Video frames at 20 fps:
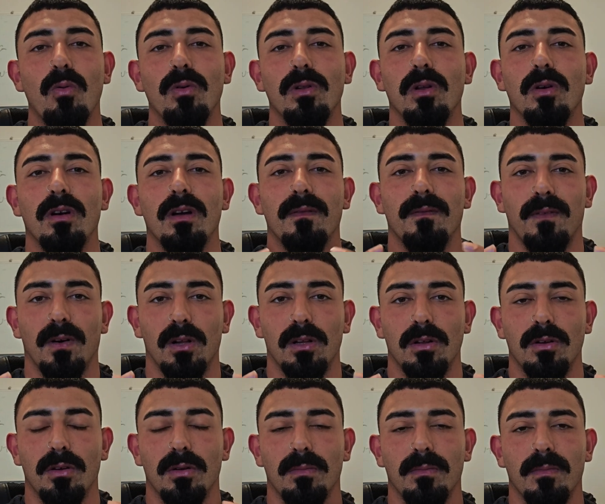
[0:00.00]
will look at
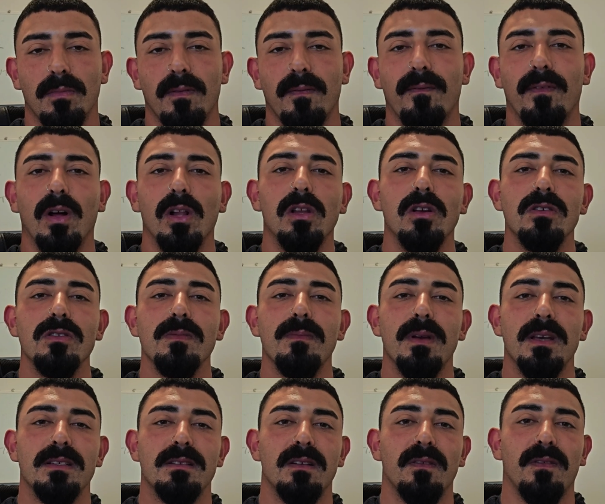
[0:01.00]
volume. Volume
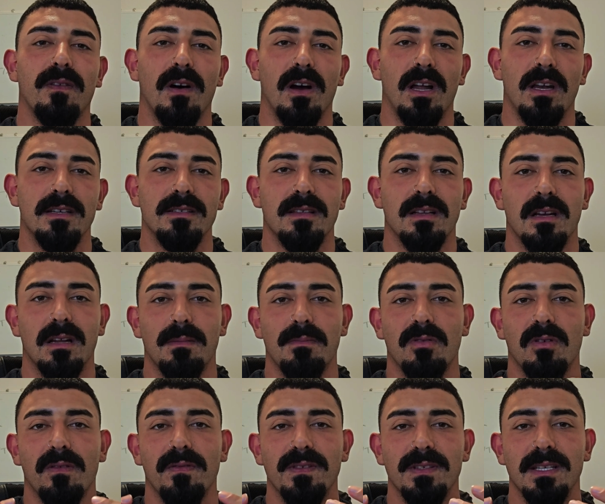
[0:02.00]
is defined as the
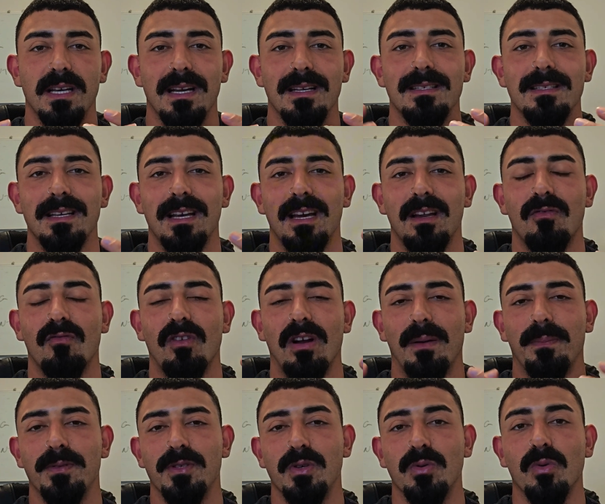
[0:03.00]
number of sets and
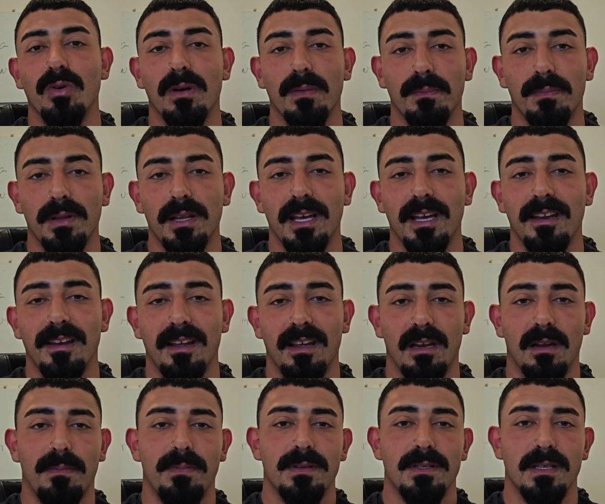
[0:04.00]
reps you will complete
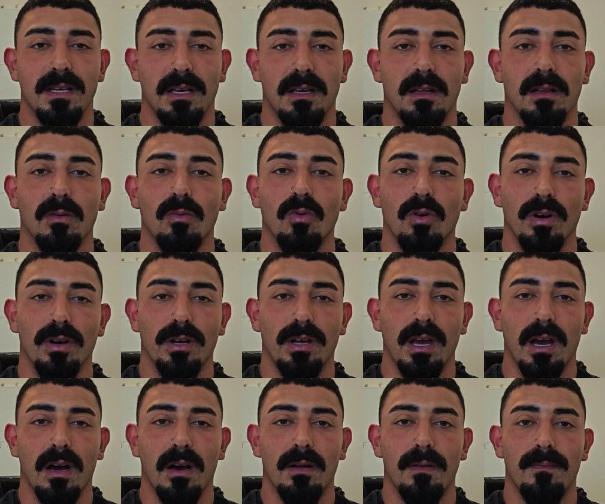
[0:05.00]
in a particular
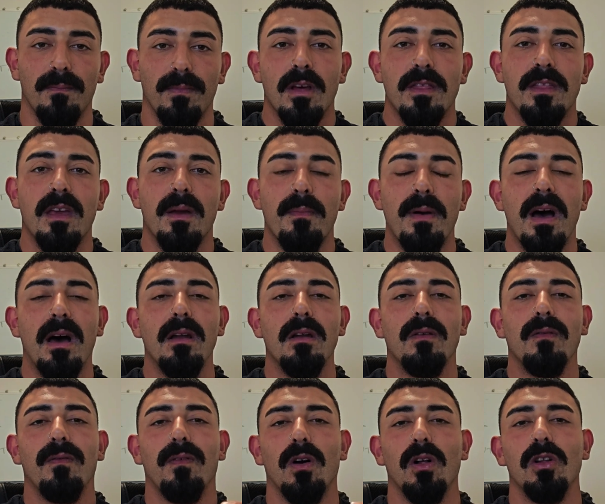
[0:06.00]
workout. The amount
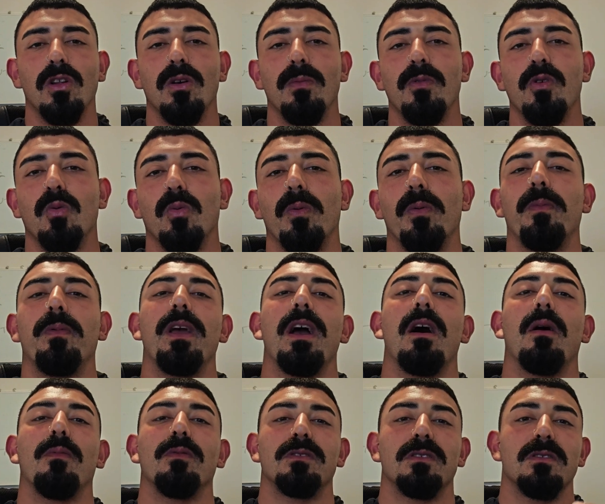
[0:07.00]
of volume you will be
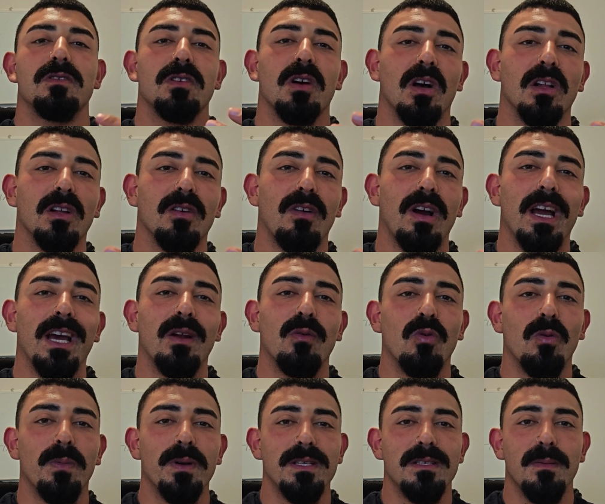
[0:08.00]
able to tolerate
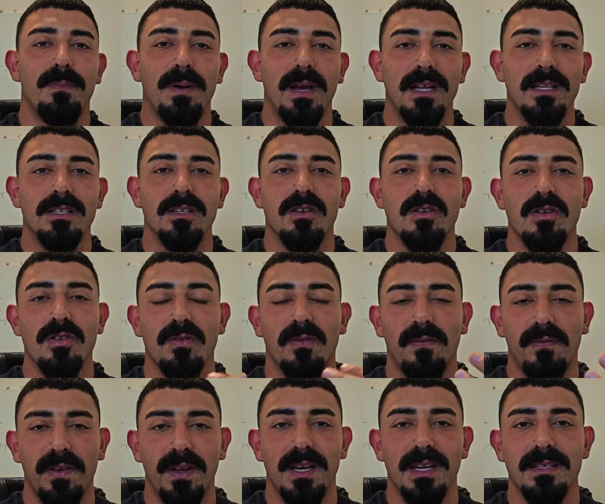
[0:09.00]
will be dependent on your
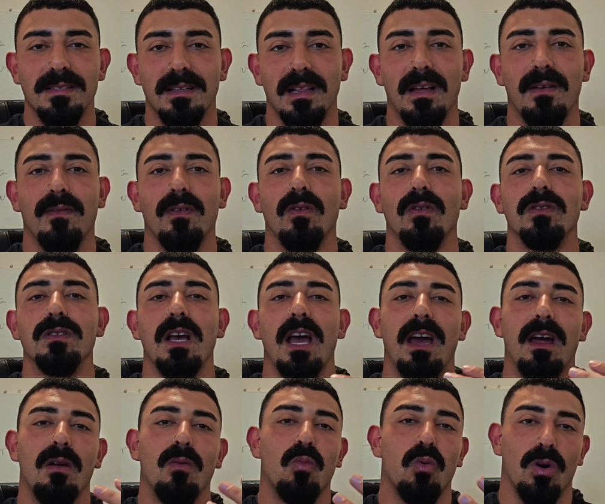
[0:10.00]
fitness levels
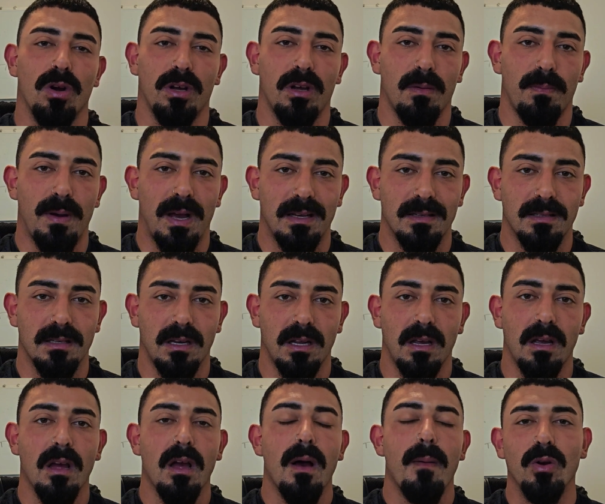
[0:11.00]
and work
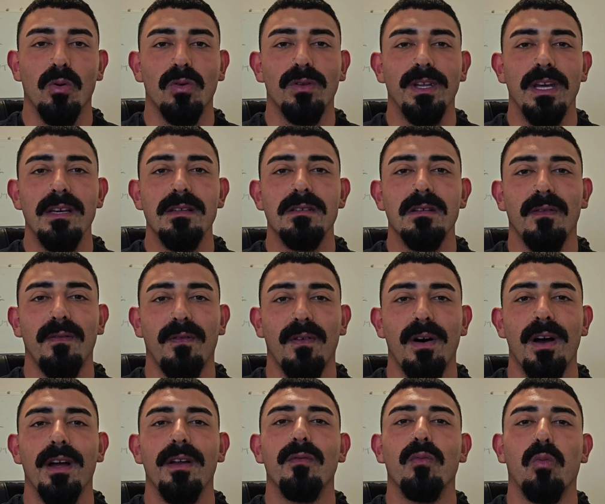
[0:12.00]
capacity. You'll need to
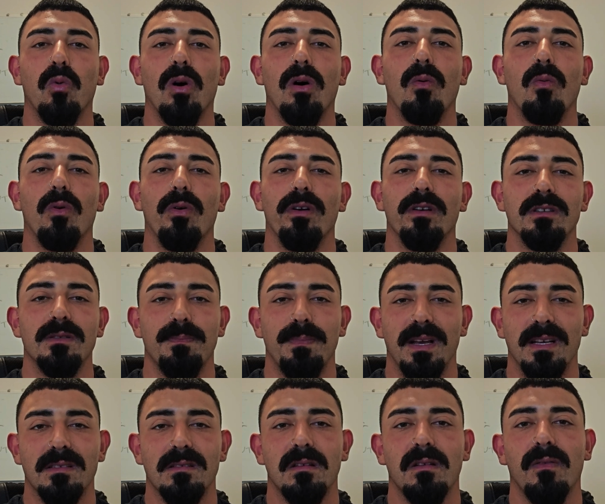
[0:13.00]
find what works
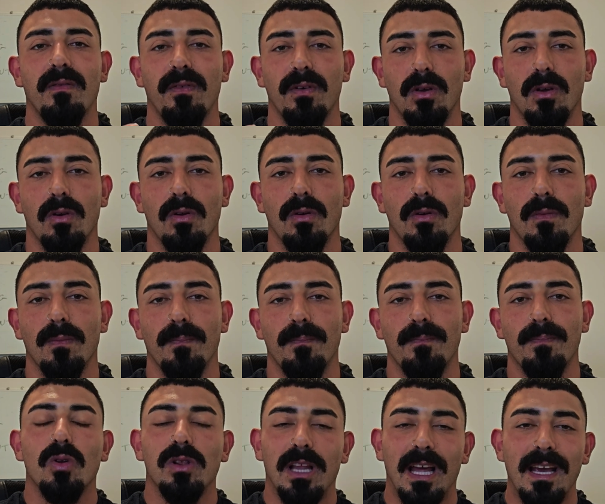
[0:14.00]
best for you.
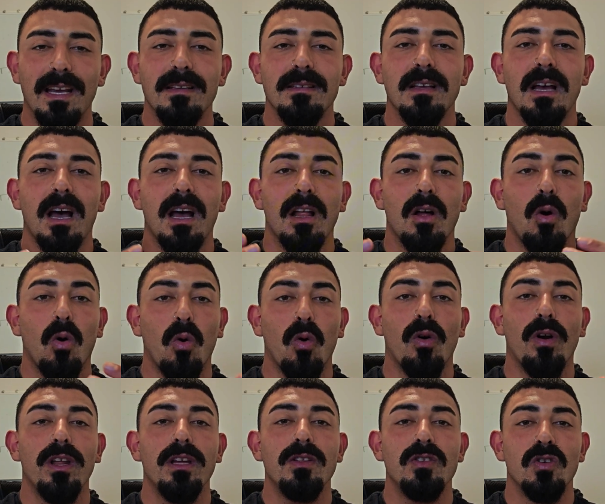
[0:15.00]
Your legs
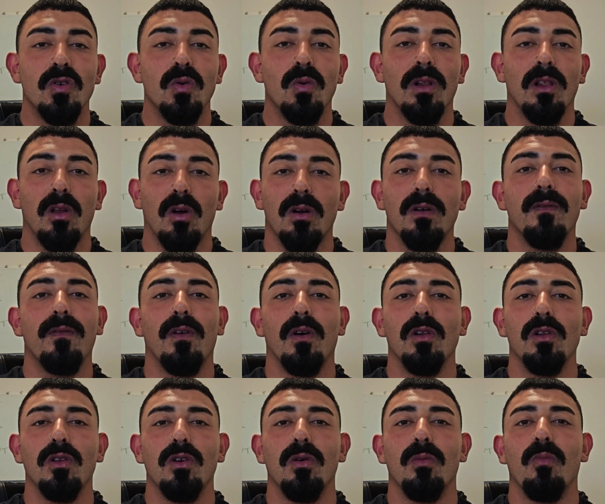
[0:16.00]
already do a lot of
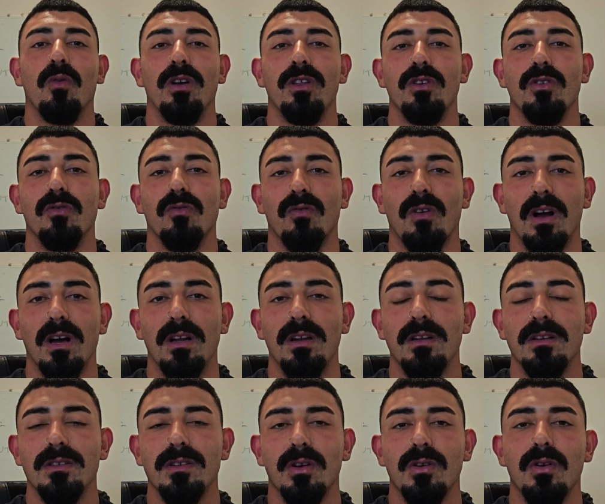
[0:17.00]
volume when you
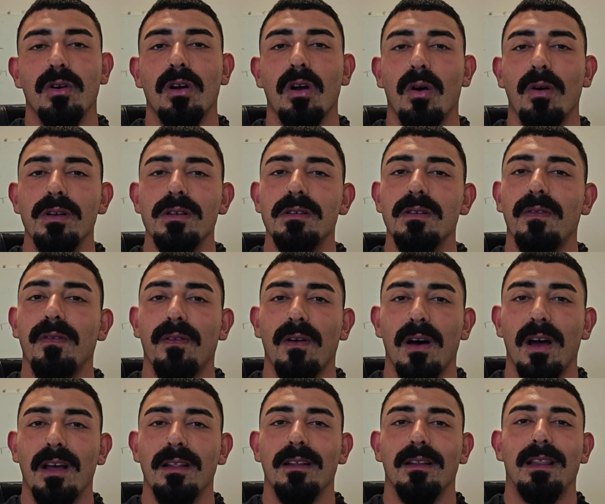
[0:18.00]
run, so you're going to
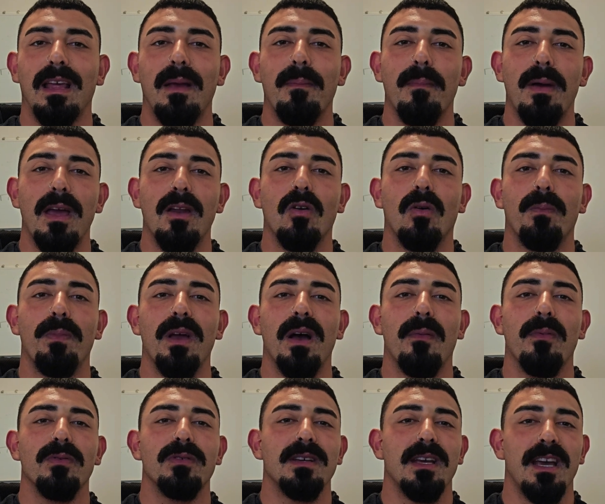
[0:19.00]
find that they may not be
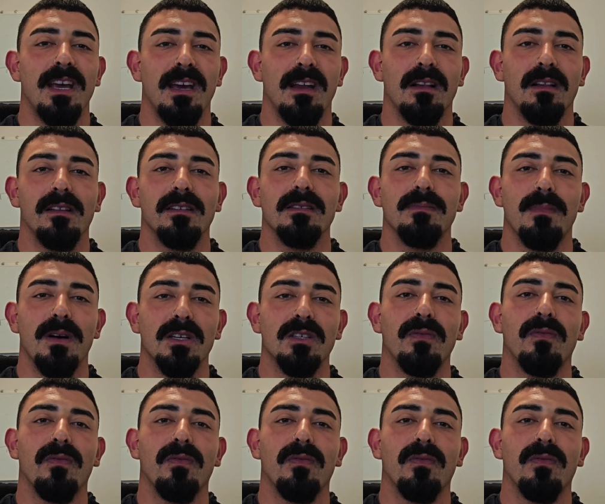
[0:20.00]
able to handle as much